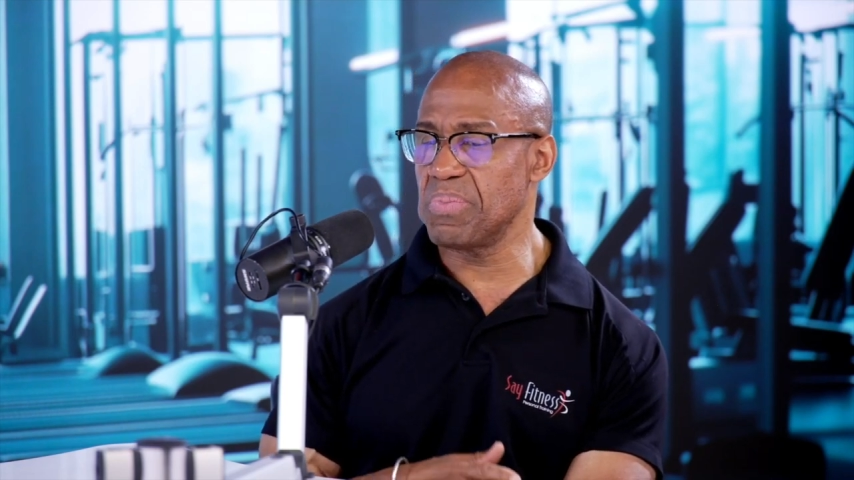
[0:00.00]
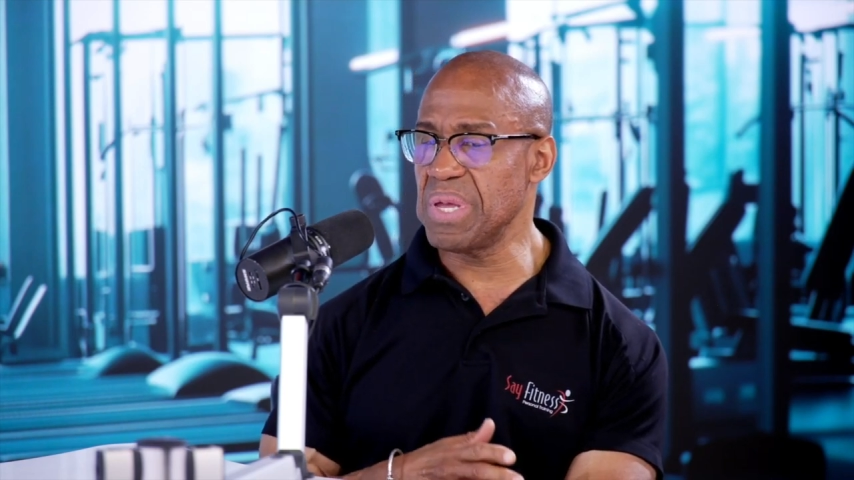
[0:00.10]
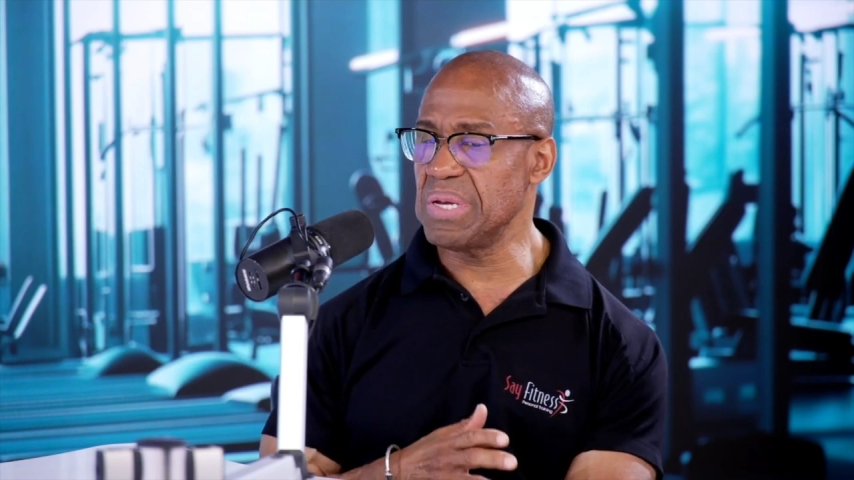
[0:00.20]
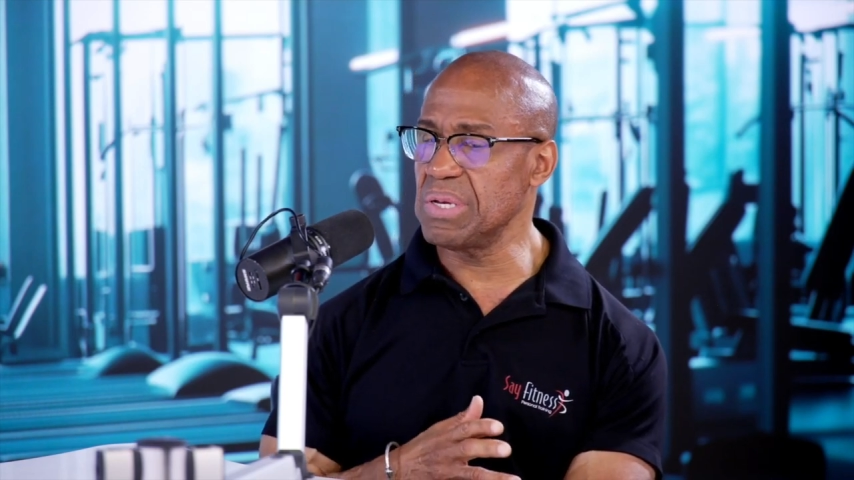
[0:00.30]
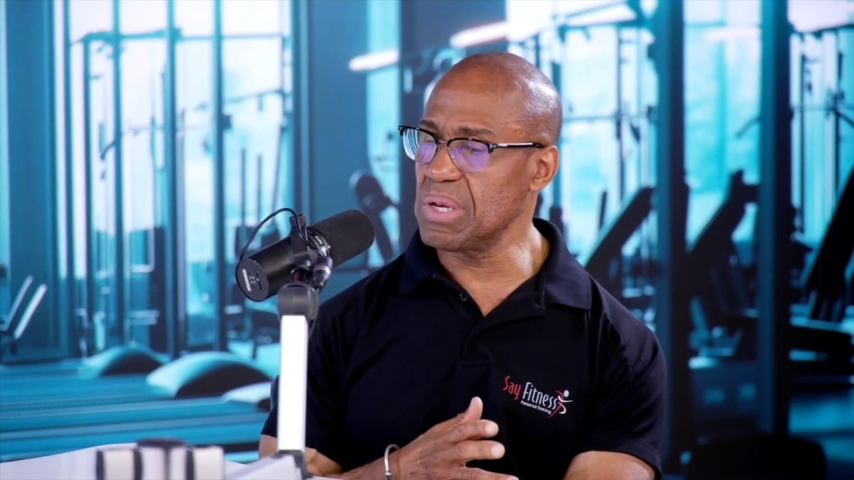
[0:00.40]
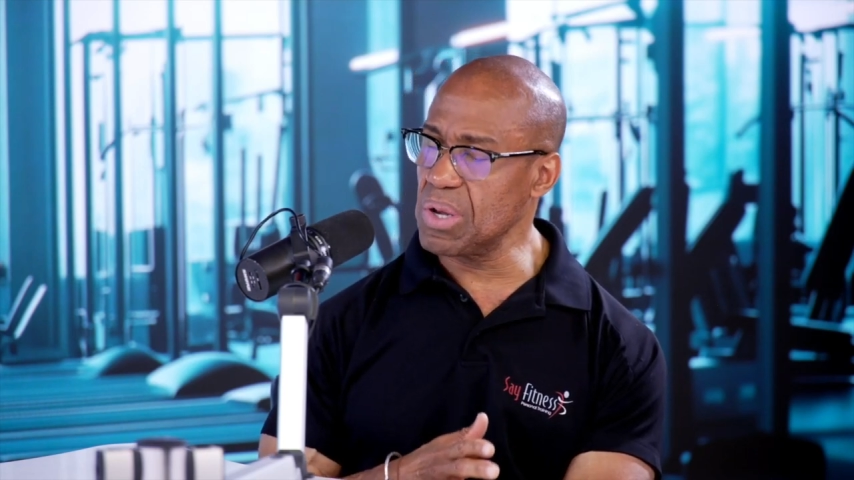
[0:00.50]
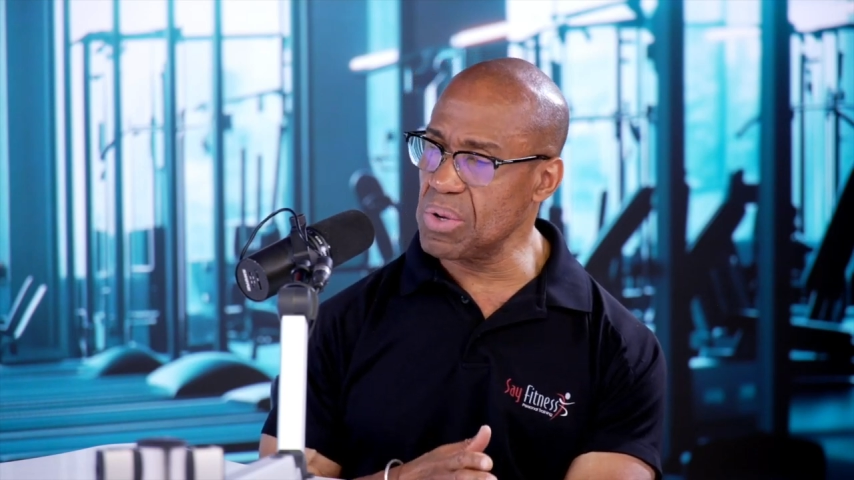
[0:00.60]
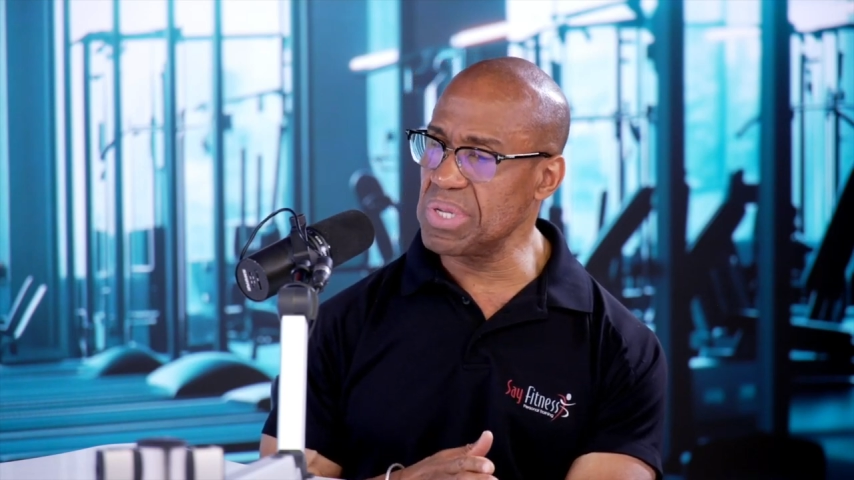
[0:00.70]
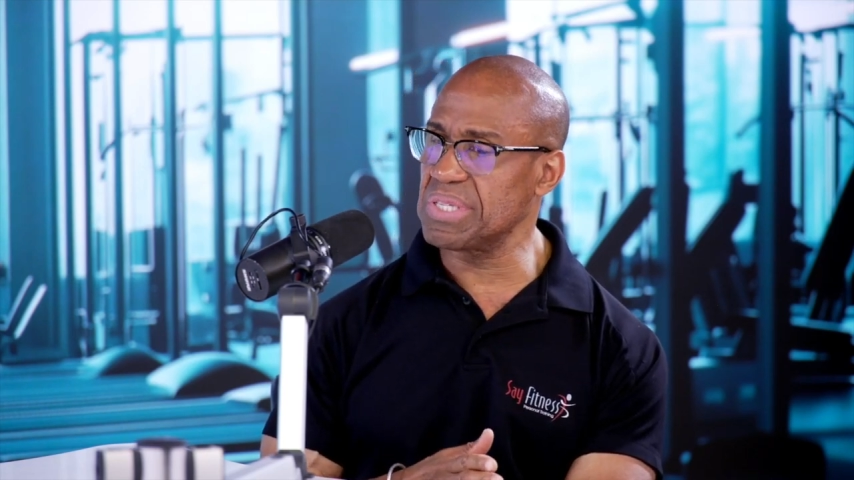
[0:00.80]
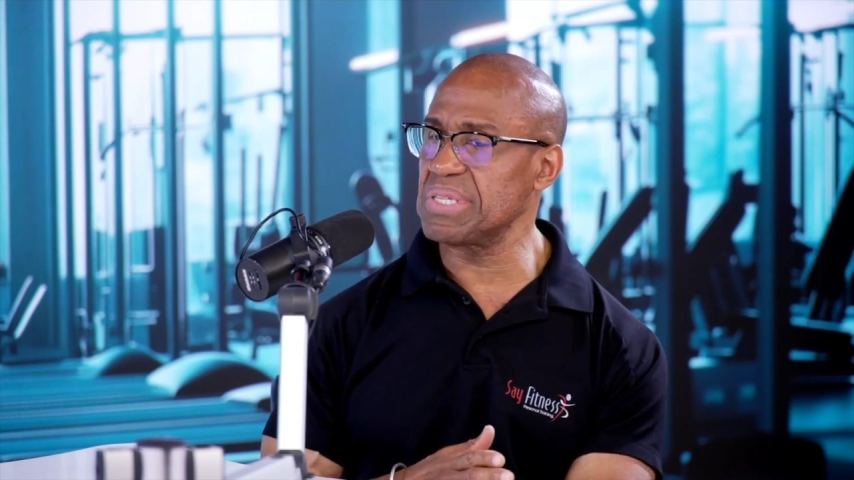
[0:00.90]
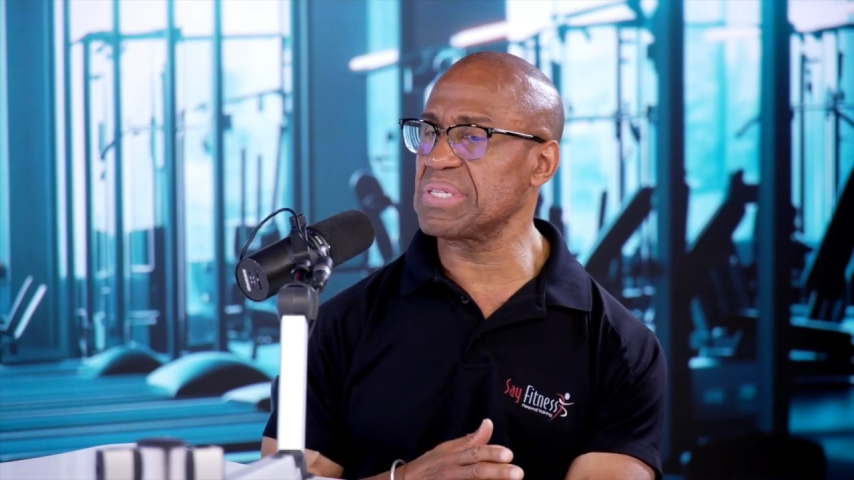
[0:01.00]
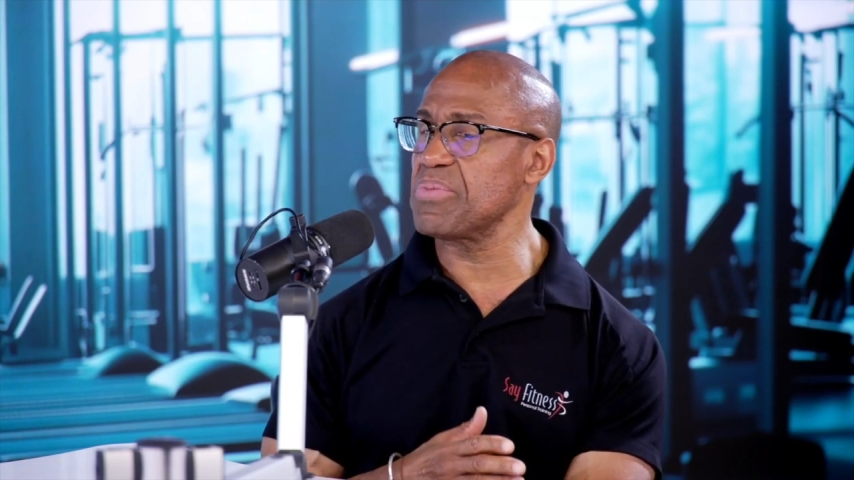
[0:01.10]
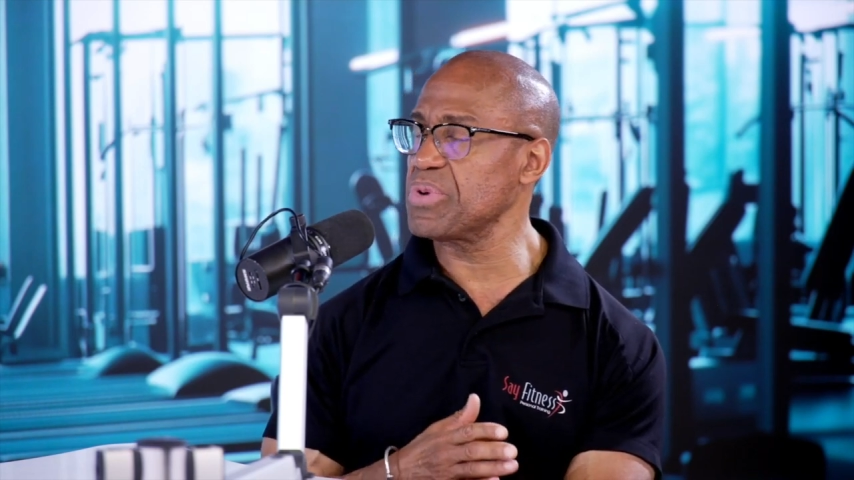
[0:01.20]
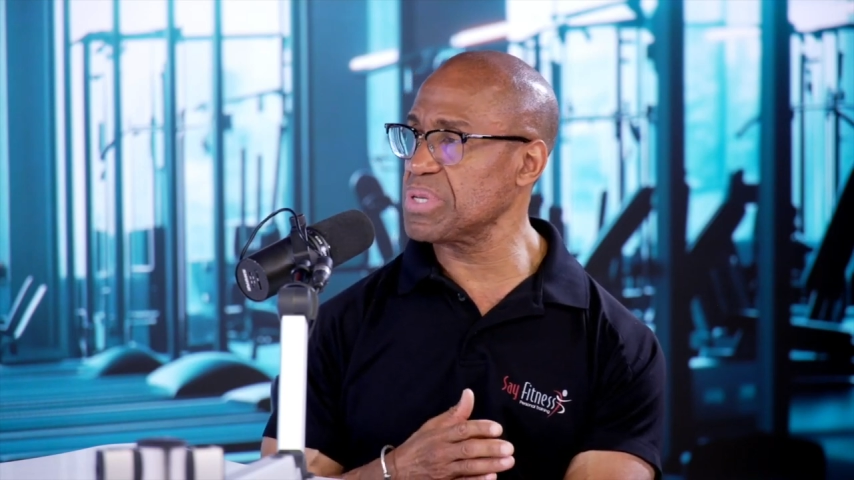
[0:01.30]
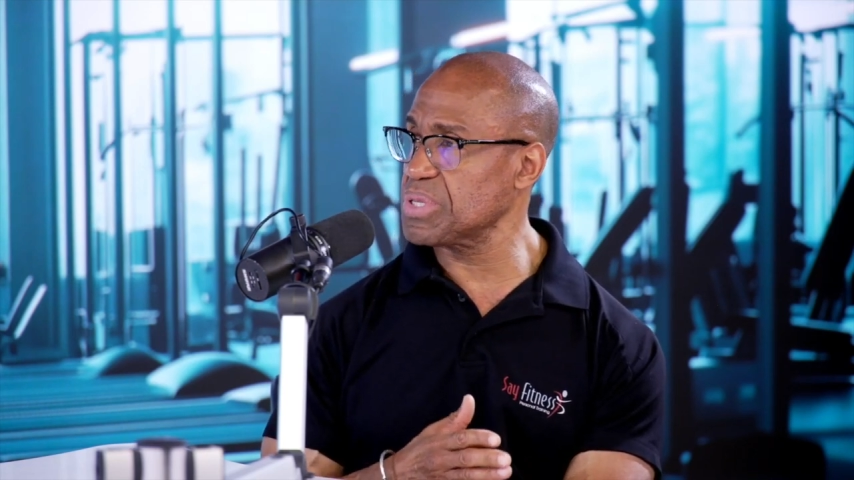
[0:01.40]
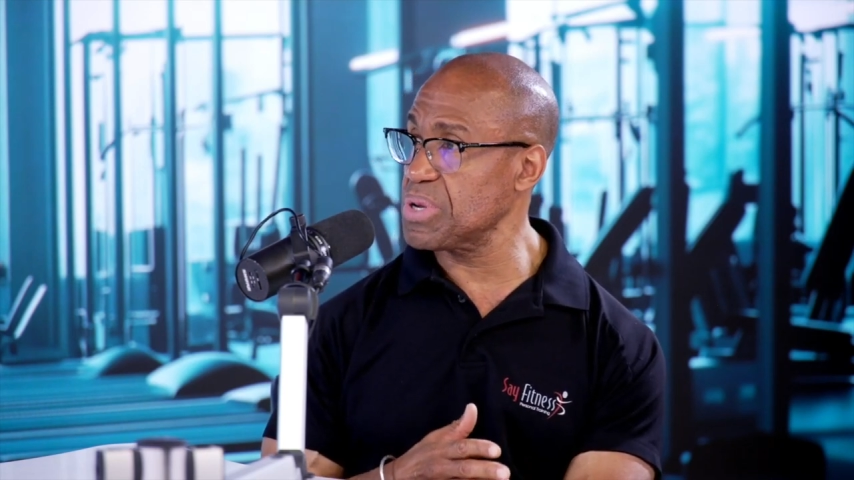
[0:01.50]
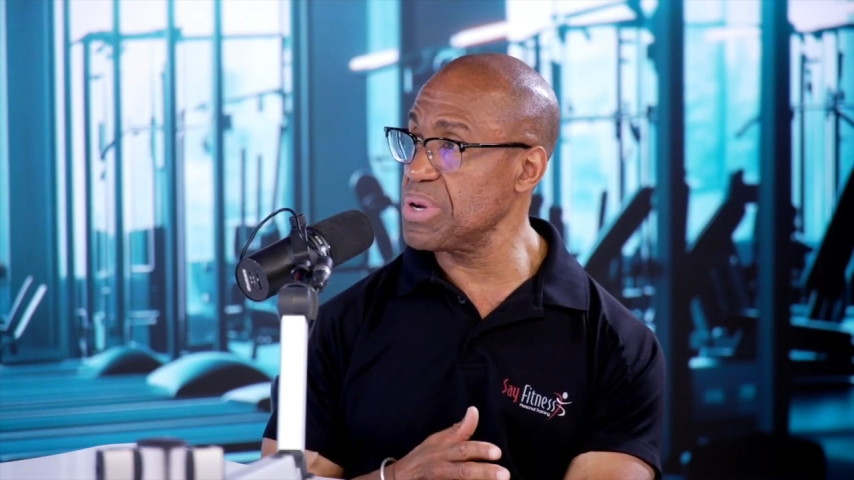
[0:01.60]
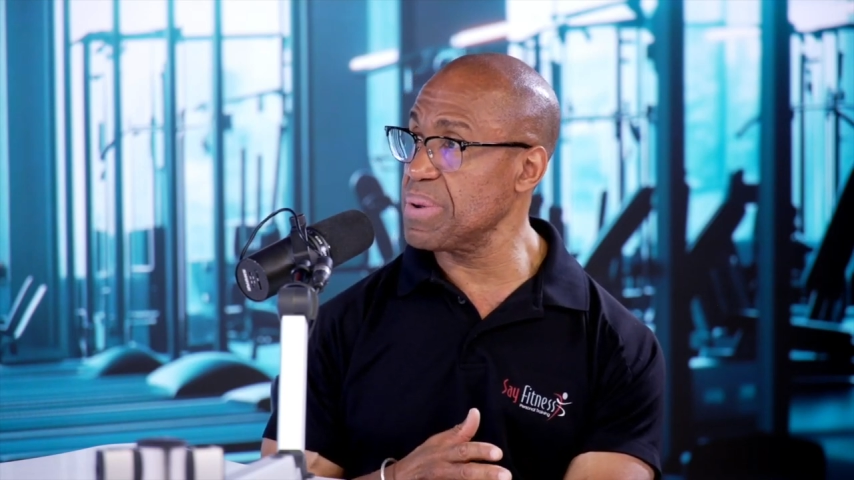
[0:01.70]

meaning you load the system with a certain